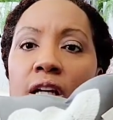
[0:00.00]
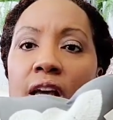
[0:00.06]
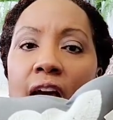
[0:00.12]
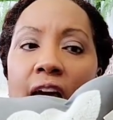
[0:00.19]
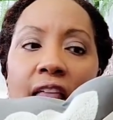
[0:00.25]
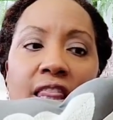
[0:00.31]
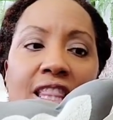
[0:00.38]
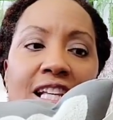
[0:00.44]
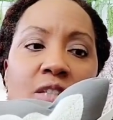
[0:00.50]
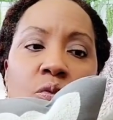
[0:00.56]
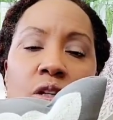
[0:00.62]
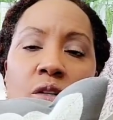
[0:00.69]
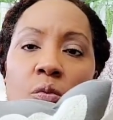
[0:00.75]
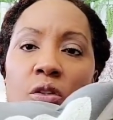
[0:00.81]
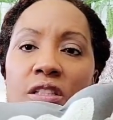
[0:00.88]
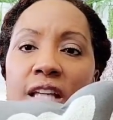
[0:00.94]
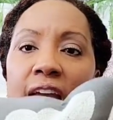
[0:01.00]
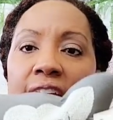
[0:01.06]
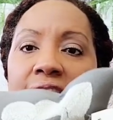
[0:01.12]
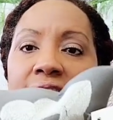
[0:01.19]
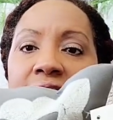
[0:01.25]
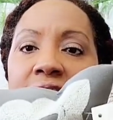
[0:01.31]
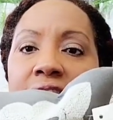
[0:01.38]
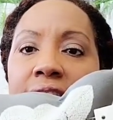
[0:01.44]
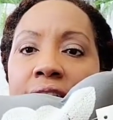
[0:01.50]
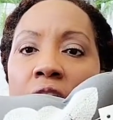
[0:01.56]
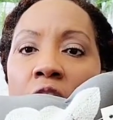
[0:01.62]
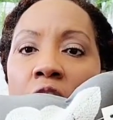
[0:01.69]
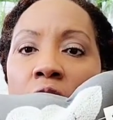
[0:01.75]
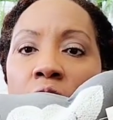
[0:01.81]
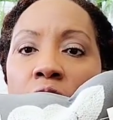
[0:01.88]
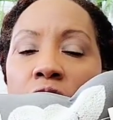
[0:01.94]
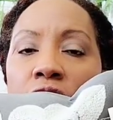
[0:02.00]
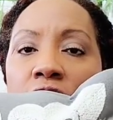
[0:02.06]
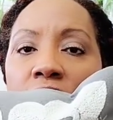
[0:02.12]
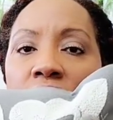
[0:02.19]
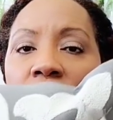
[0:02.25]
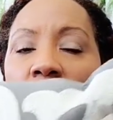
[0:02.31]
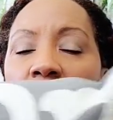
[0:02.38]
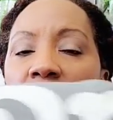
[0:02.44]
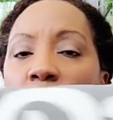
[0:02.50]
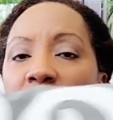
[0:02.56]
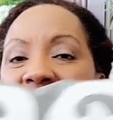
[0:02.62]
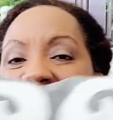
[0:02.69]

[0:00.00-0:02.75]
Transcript: And this one was $18, so it was